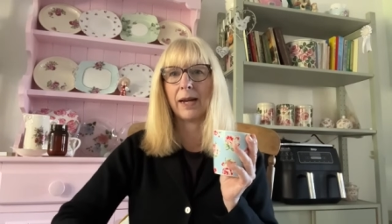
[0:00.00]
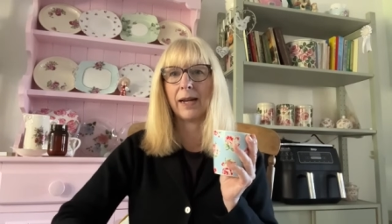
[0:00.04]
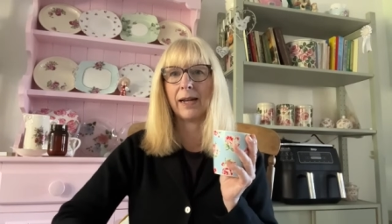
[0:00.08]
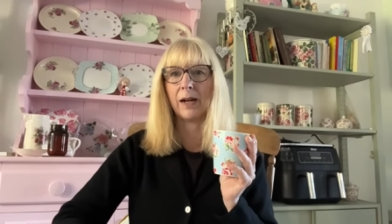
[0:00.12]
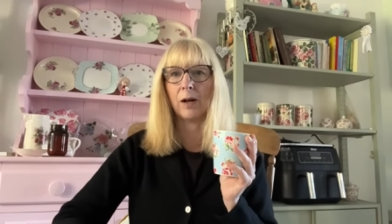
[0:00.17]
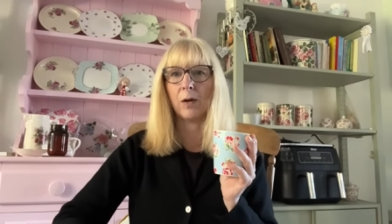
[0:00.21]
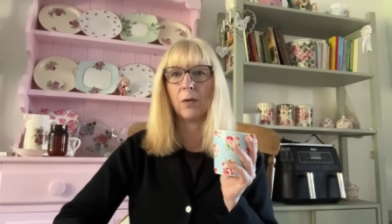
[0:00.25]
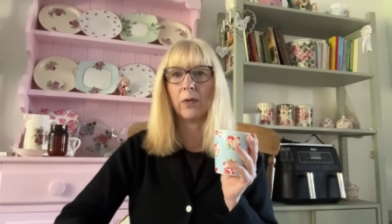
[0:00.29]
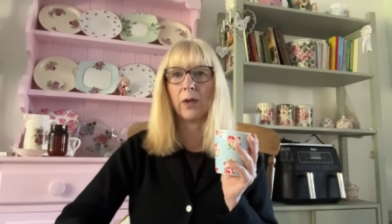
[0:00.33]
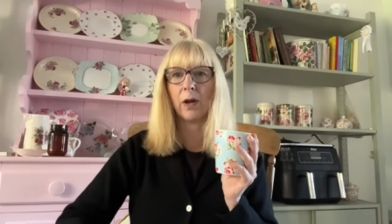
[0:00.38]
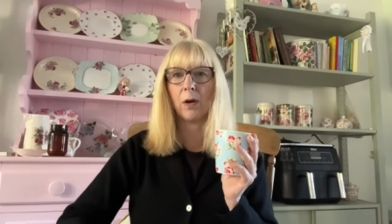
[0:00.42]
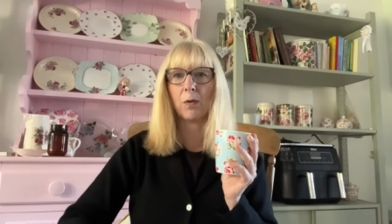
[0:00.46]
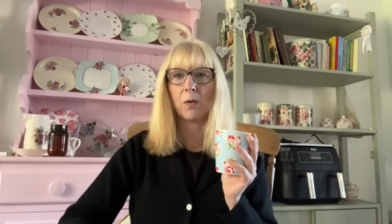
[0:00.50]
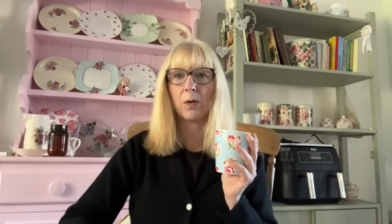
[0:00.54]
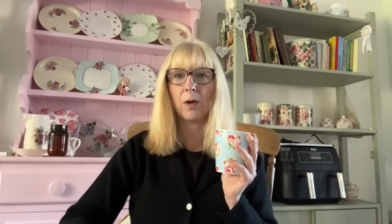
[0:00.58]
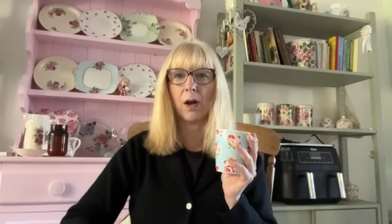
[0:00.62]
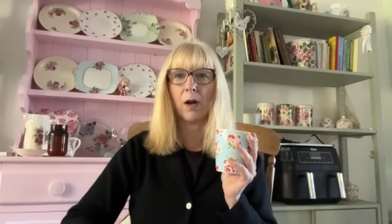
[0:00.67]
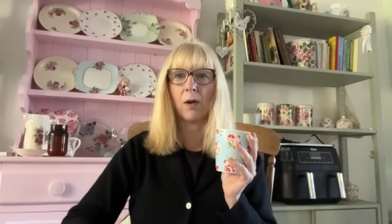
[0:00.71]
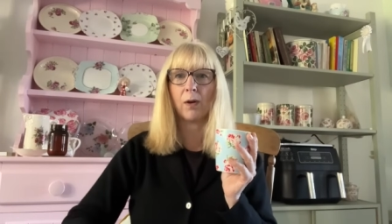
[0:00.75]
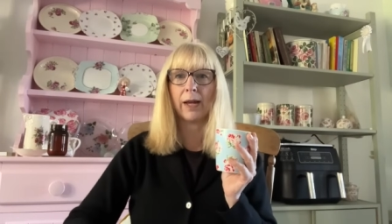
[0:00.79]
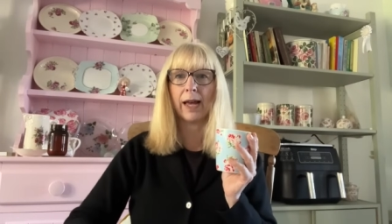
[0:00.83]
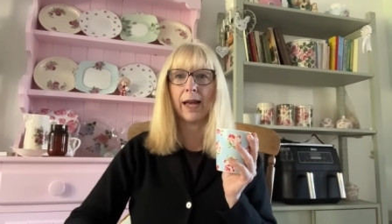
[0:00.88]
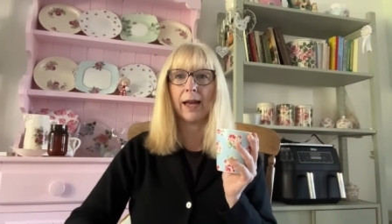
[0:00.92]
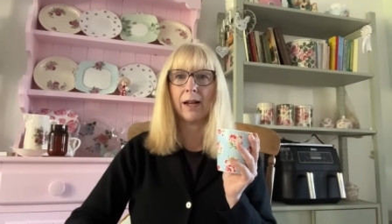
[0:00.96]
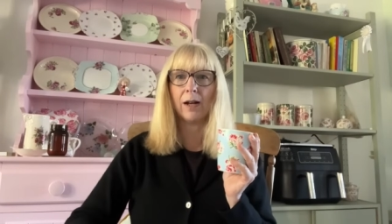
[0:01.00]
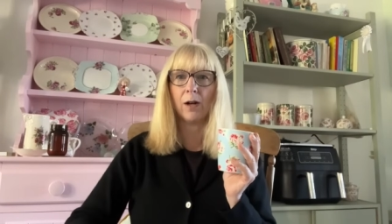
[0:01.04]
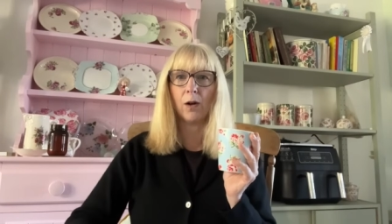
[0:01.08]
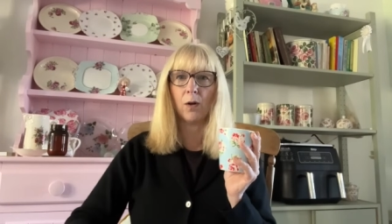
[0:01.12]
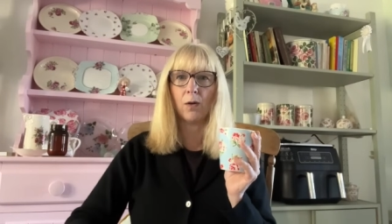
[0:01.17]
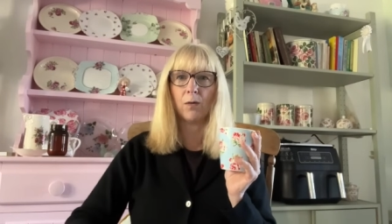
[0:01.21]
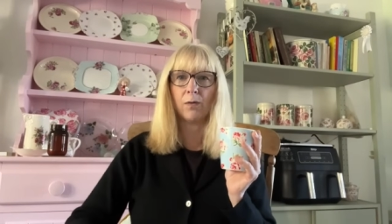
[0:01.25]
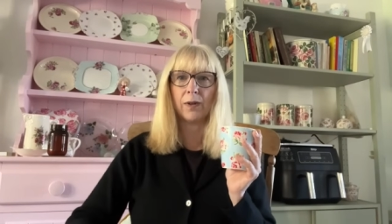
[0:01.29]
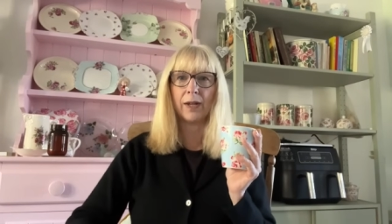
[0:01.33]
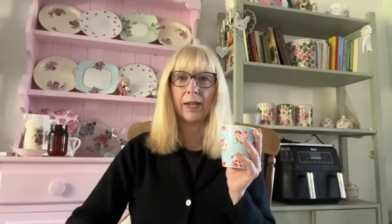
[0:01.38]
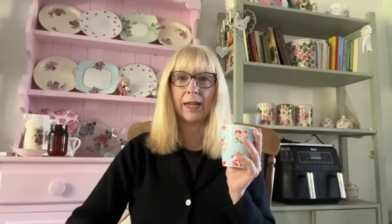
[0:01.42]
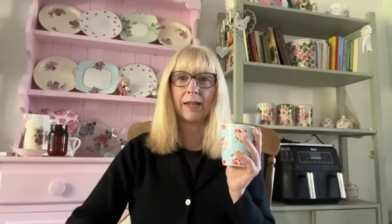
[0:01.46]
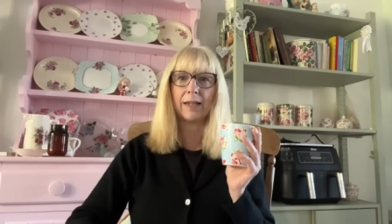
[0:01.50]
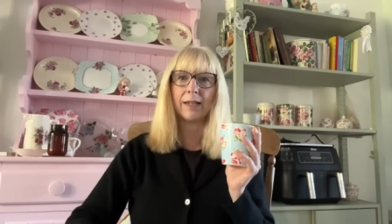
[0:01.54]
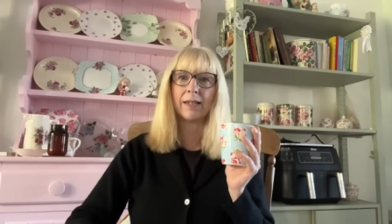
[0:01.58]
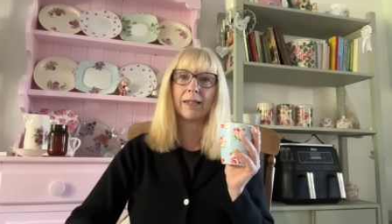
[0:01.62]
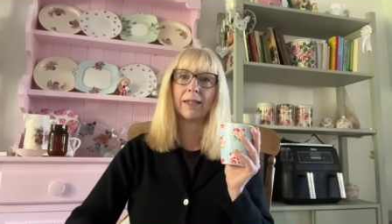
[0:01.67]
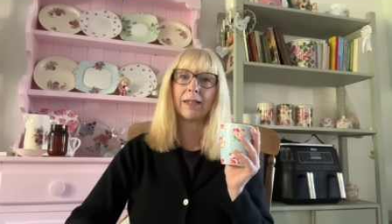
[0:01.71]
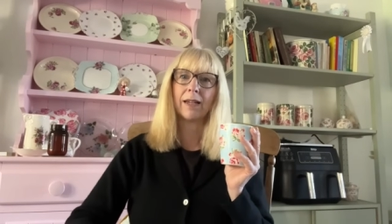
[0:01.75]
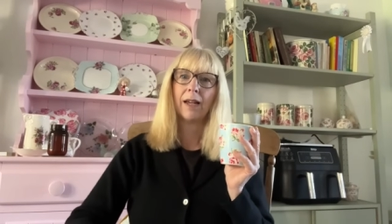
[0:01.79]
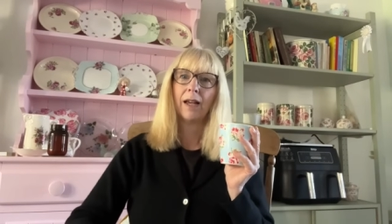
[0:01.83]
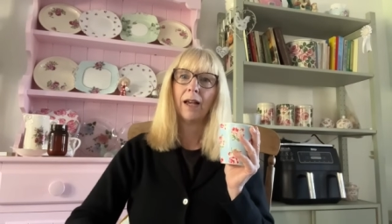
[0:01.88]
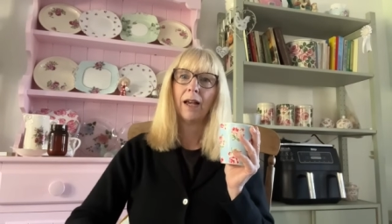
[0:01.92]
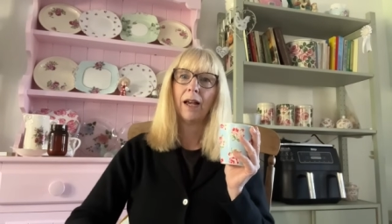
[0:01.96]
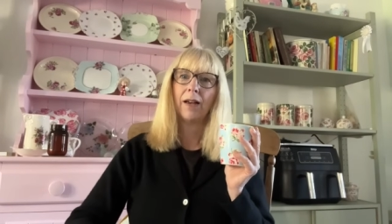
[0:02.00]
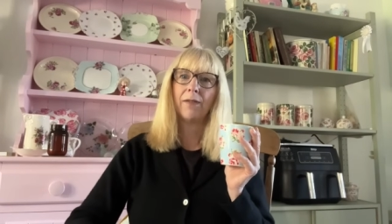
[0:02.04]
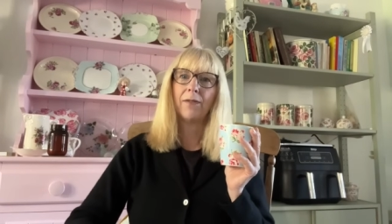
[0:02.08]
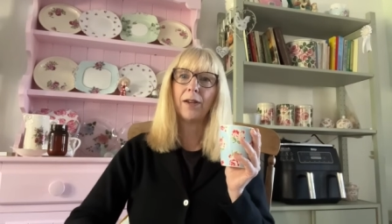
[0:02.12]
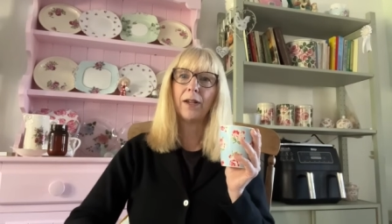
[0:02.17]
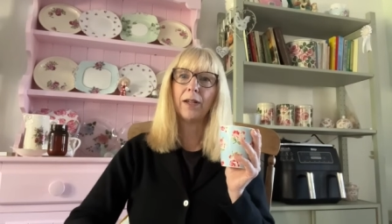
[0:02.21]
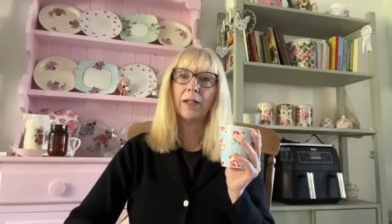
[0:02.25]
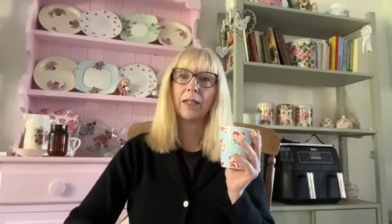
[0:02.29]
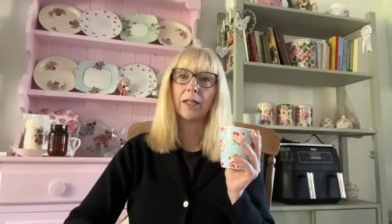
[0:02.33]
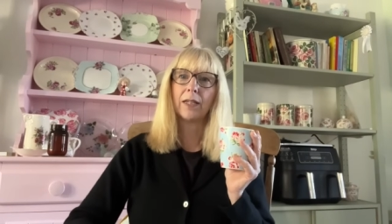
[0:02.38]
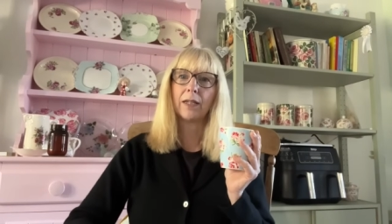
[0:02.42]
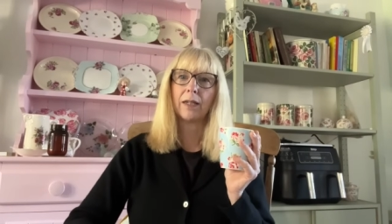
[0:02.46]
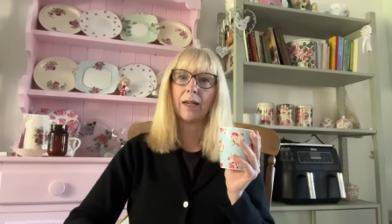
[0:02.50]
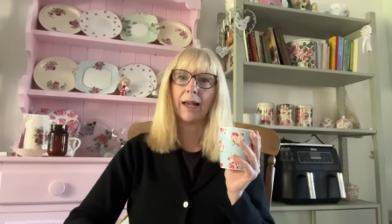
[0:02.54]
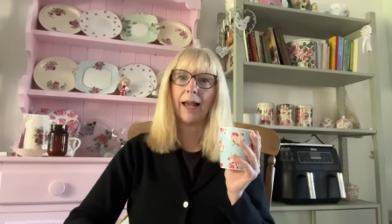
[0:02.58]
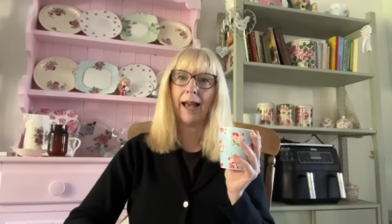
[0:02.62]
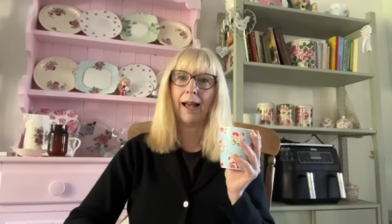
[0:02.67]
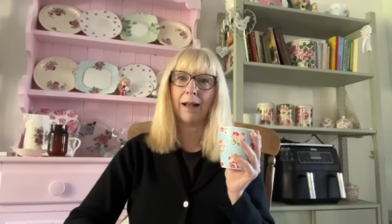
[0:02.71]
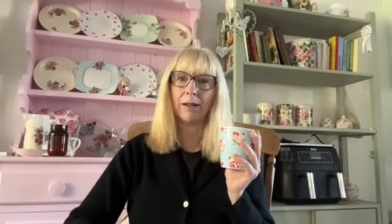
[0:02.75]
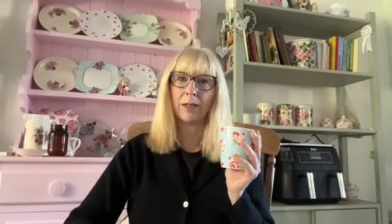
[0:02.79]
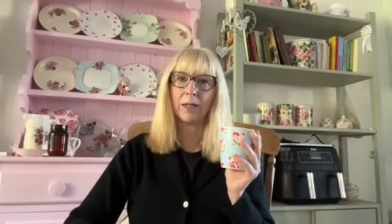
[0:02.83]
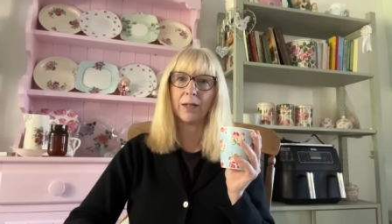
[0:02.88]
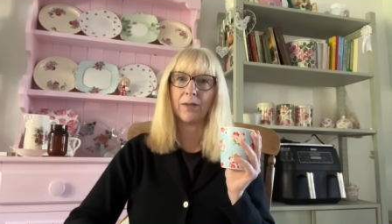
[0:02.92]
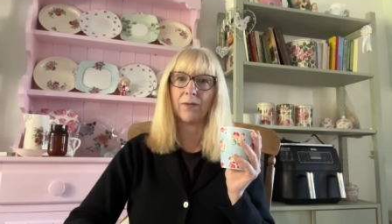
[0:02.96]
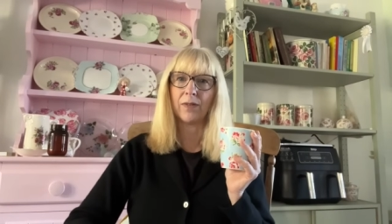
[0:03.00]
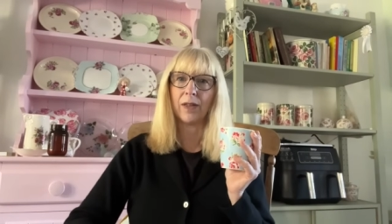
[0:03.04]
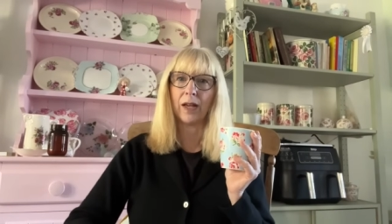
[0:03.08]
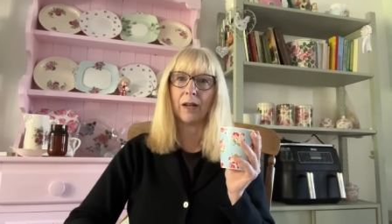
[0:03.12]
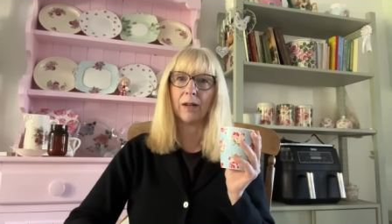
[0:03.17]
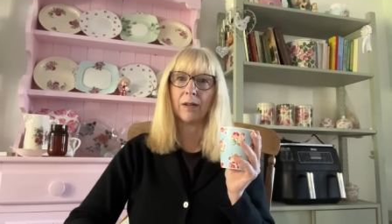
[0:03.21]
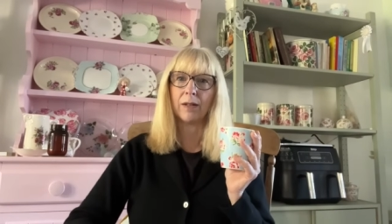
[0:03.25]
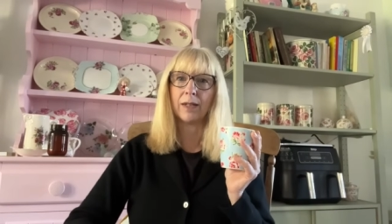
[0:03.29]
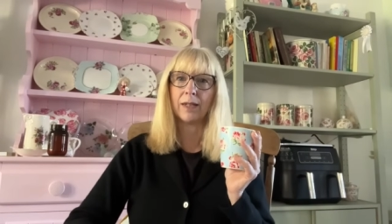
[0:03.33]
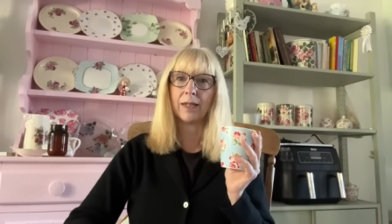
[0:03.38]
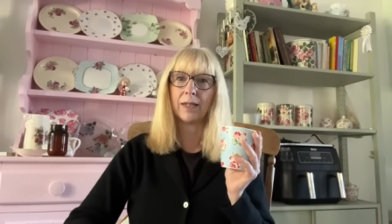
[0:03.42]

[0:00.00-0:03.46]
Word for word: and I'll get a lot of years of use out of those.